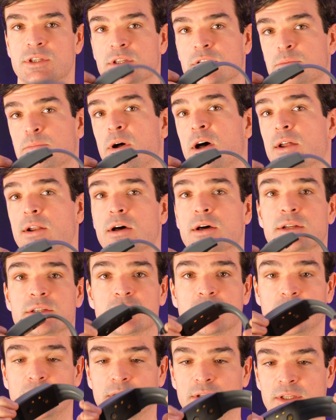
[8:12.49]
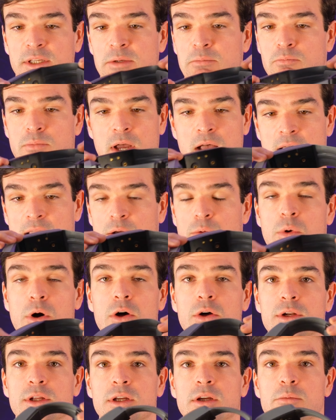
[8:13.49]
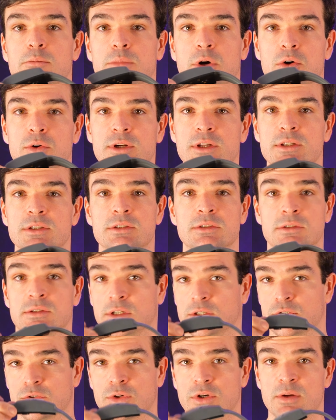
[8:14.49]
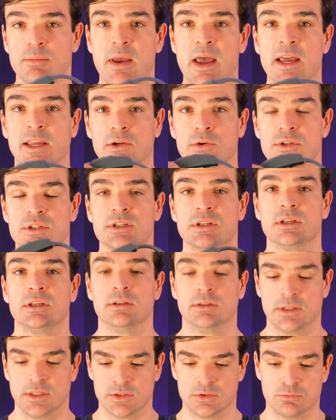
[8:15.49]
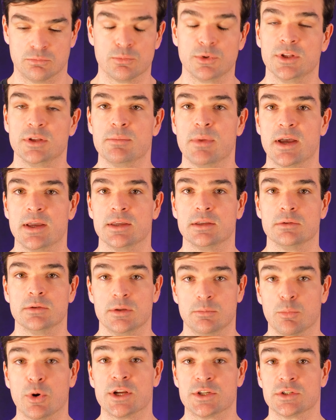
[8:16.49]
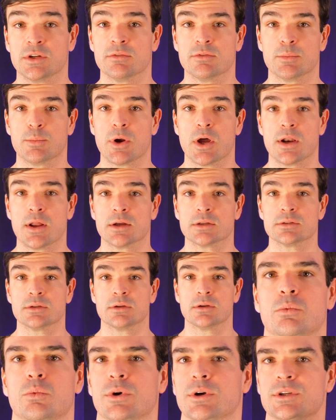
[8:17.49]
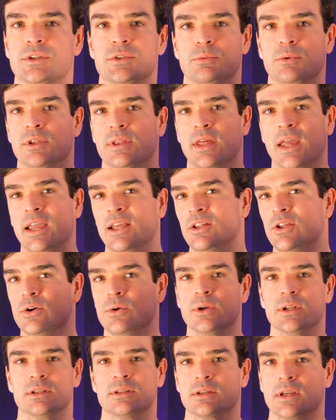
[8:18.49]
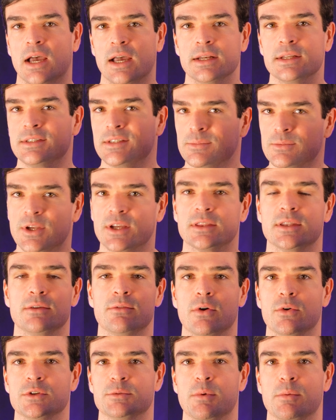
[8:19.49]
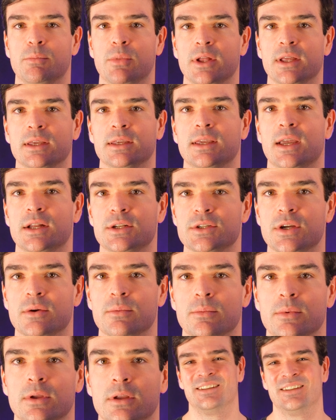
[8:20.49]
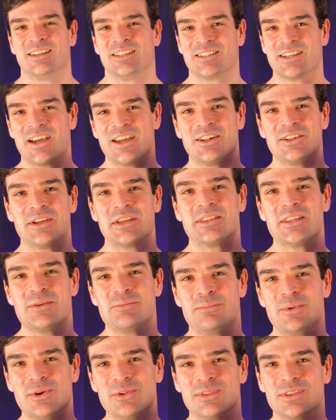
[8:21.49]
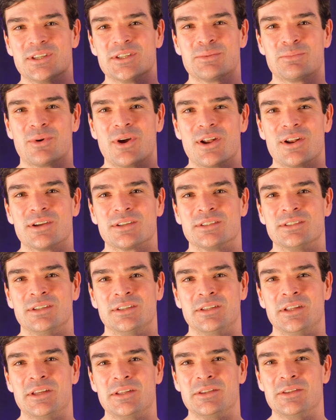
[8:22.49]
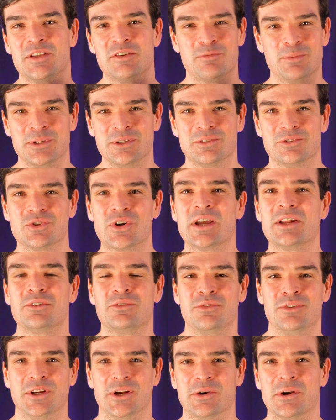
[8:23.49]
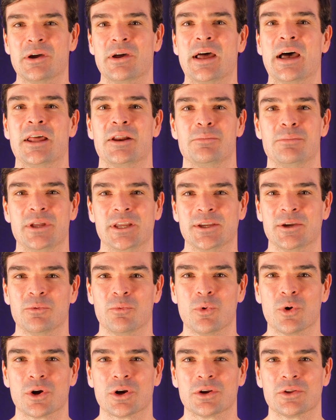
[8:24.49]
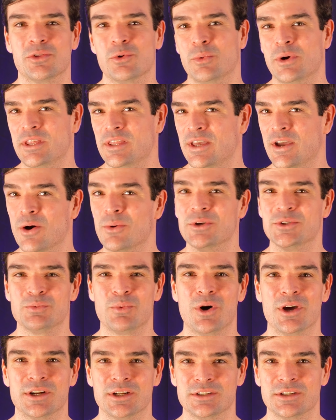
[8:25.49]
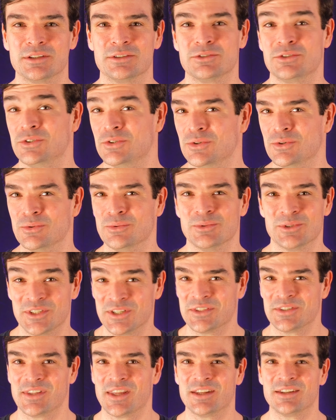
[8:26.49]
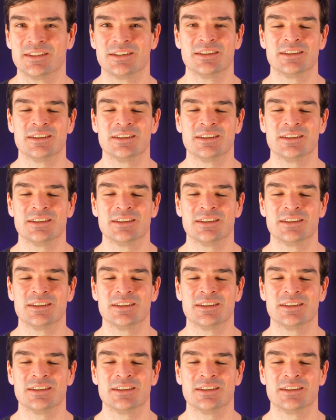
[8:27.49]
of the SpotOn is clearly high quality components, extreme accuracy. That's really my impression of the product. Whereas with Halo, it kind of seems like they've always been playing catch up. It's kind of like they built this product and then they've been trying to figure out how to make it work the way they always wanted it to since then.